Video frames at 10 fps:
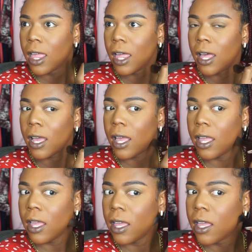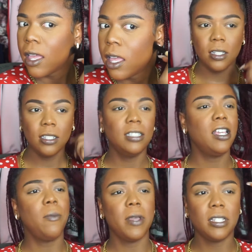Okay, this
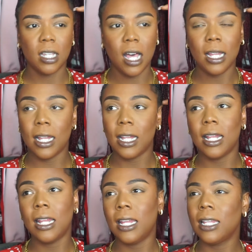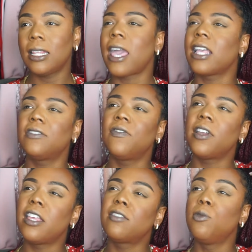step is
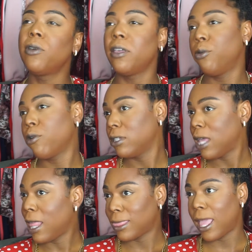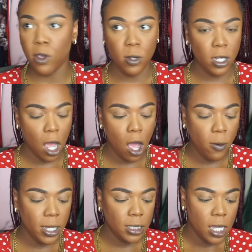it's muy importante. You need to
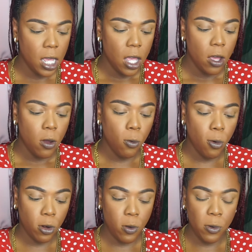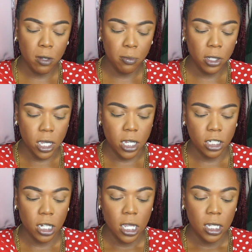always work with a
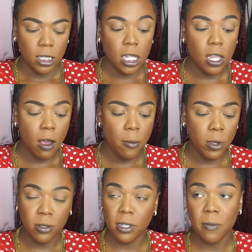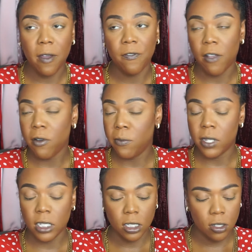blush. So I'm using my favorite
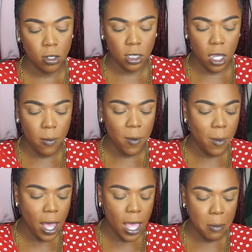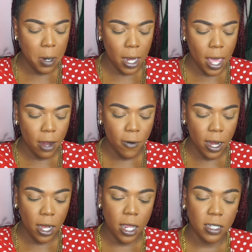blush, the Toasted Almond by Black
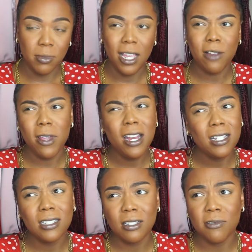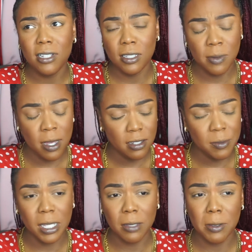Radiance. Black Radiance should really sponsor
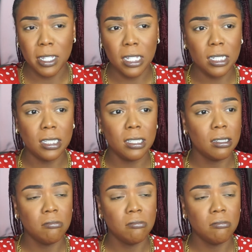me because